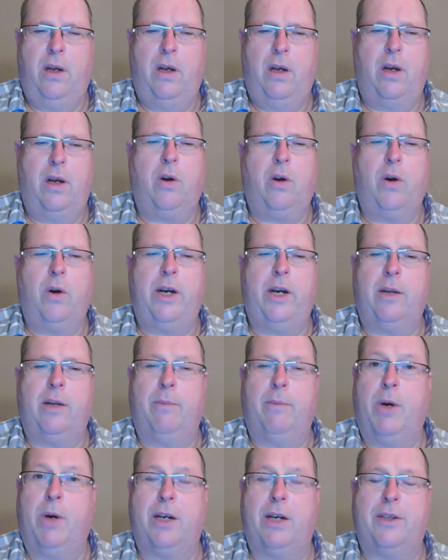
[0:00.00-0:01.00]
According to
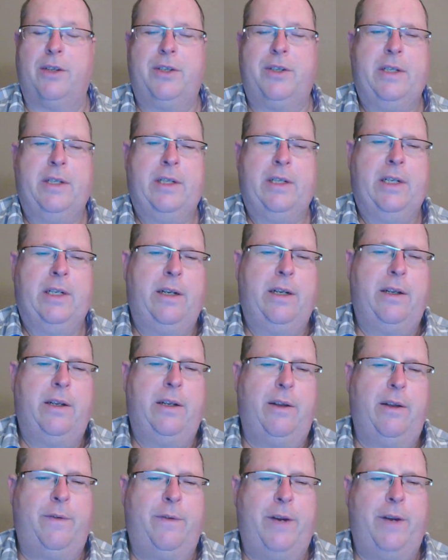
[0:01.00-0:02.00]
Marx,
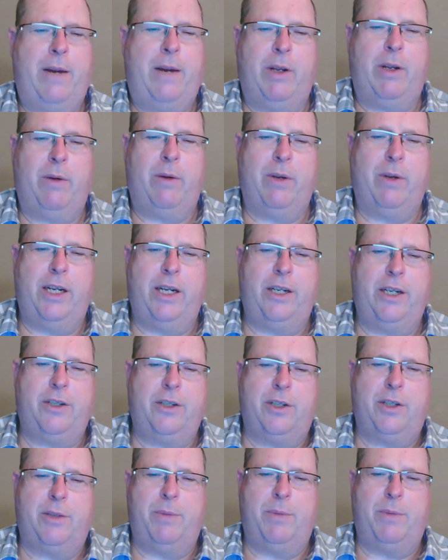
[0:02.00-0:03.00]
the family
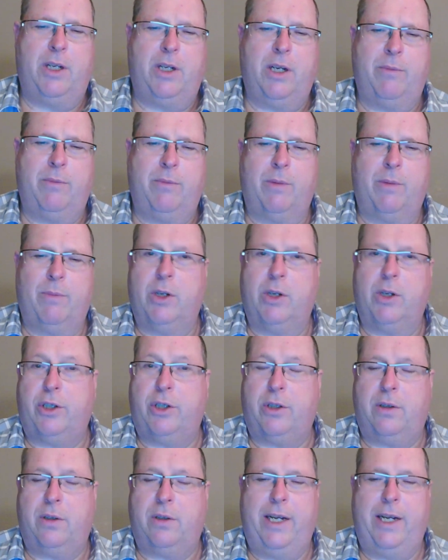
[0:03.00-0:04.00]
relations become
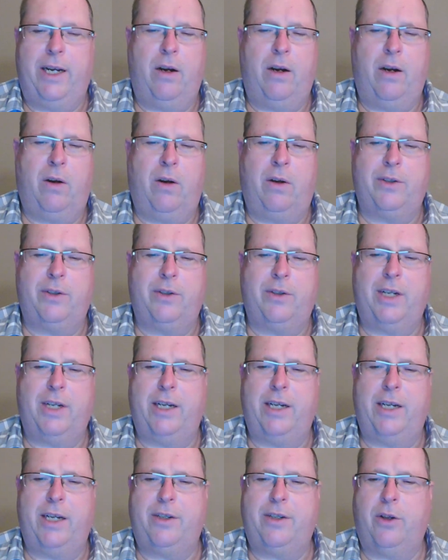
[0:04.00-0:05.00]
commercial, and all
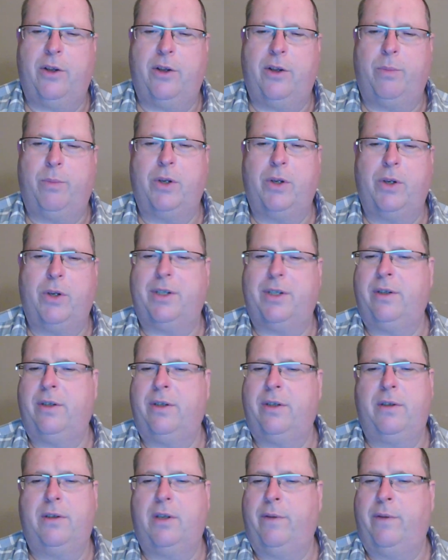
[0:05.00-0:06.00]
ties to other
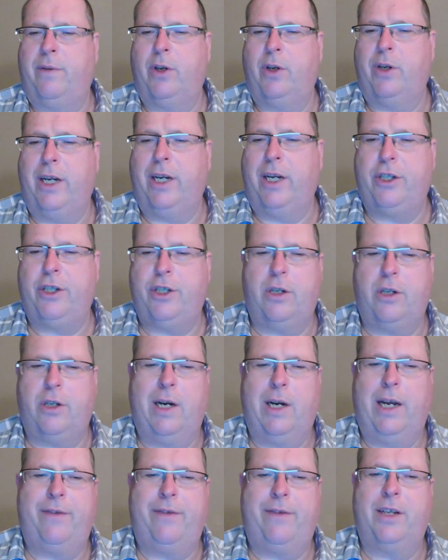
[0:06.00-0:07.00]
person of your nation
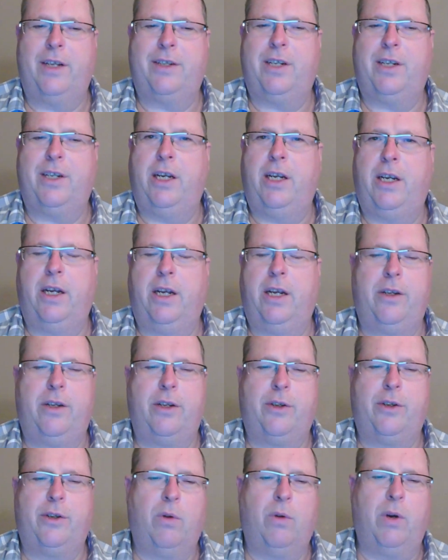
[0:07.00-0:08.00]
or ethnicity get
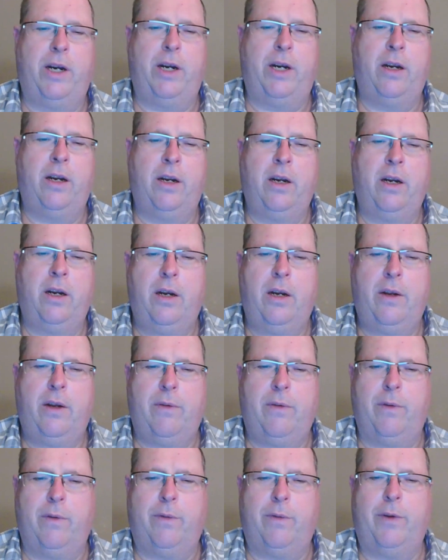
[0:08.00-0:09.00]
destroyed
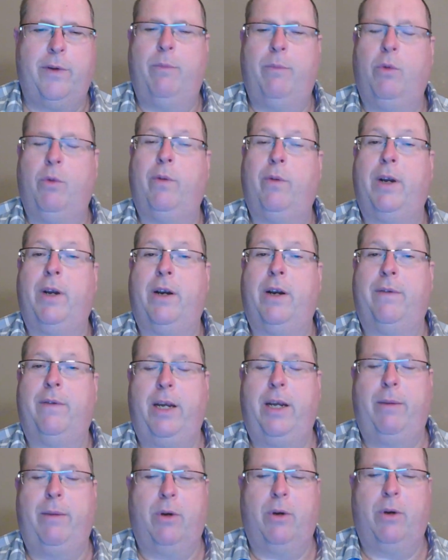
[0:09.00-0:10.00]
through a free movement of
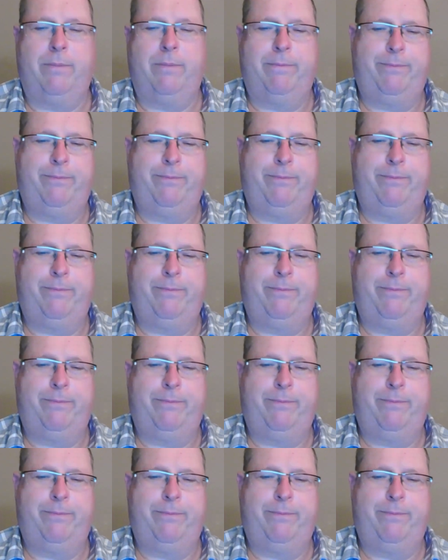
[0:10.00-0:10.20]
labor.